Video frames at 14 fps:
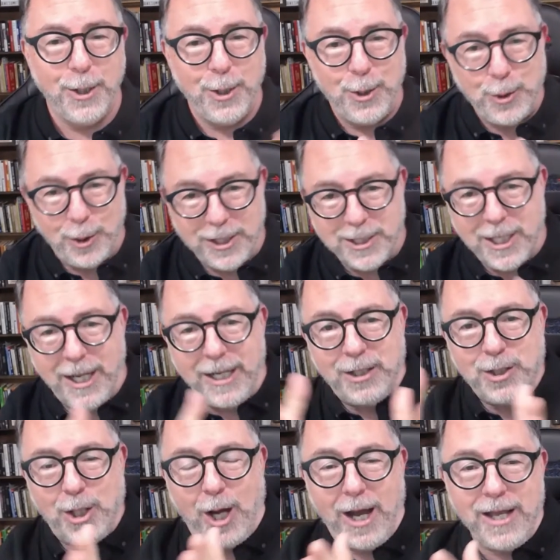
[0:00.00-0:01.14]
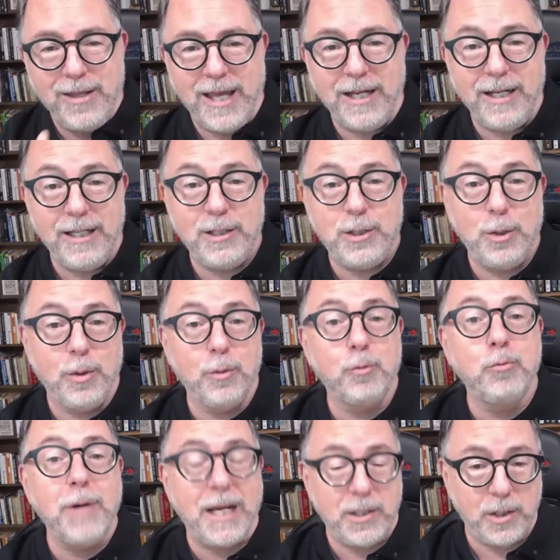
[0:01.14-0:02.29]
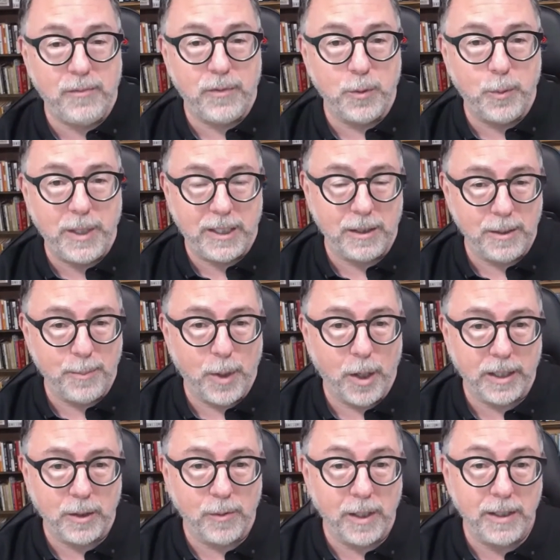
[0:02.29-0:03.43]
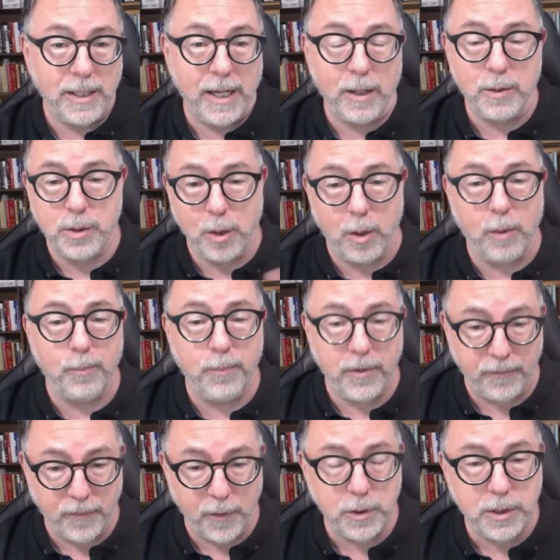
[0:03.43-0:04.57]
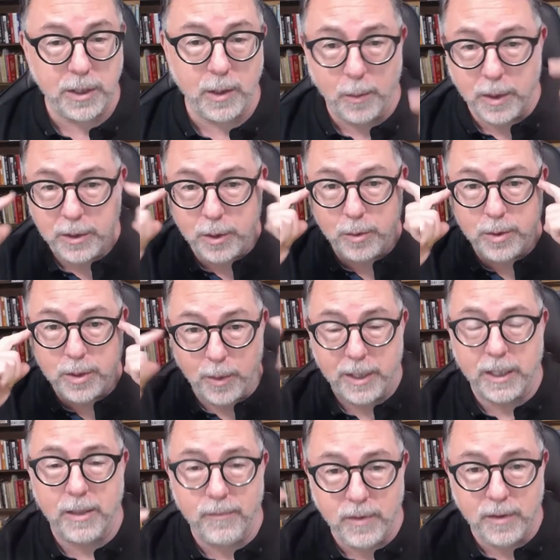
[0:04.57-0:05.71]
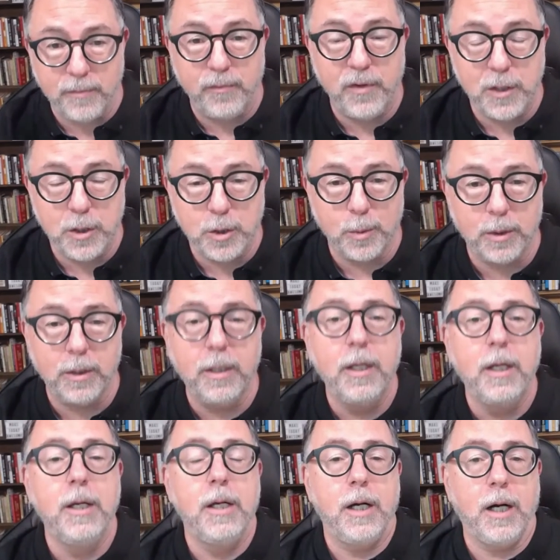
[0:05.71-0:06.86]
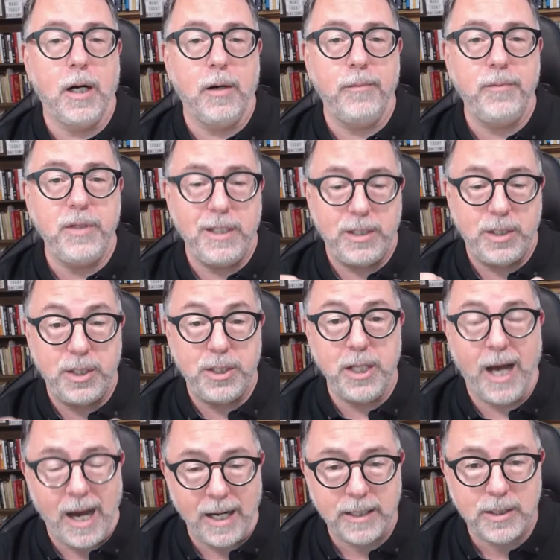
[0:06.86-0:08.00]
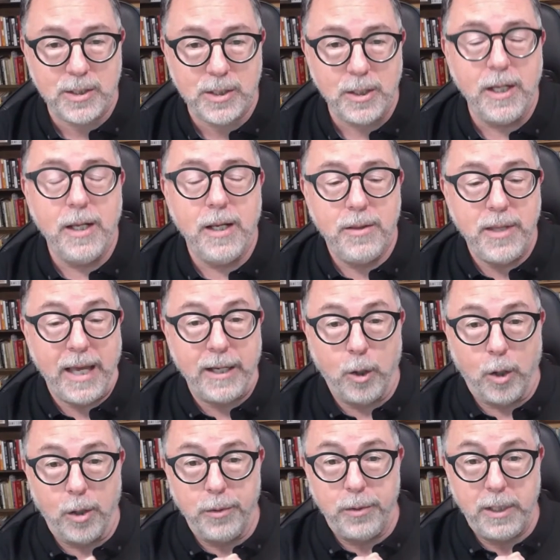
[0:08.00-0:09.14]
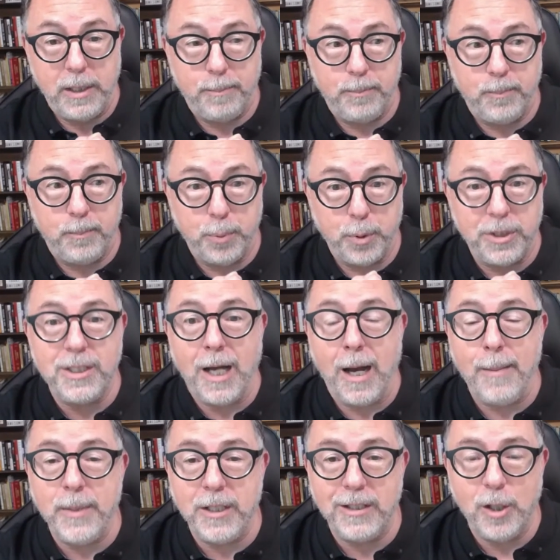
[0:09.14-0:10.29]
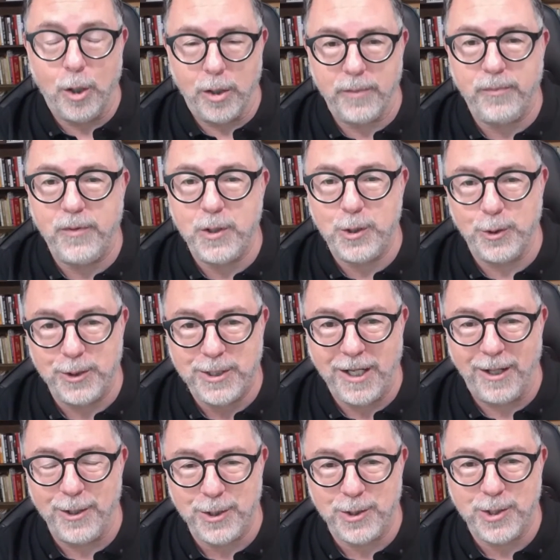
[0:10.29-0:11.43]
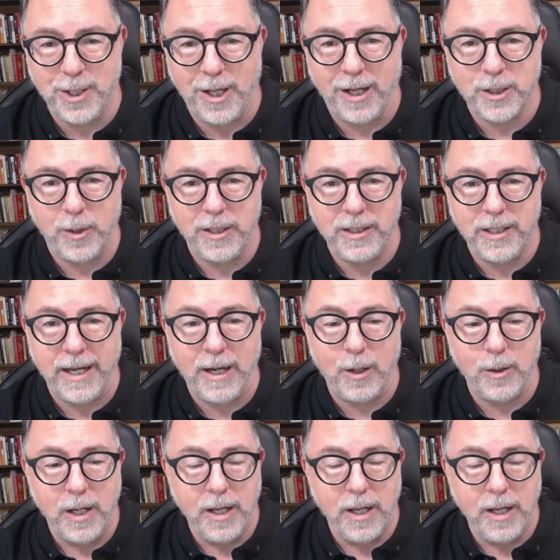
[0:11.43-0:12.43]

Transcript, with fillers: So let's kind of tie that into the rest of the week in the market right now. So the first thing I want to do is I want to give you the visual of the stocks that are the predominant artificial intelligence stocks right now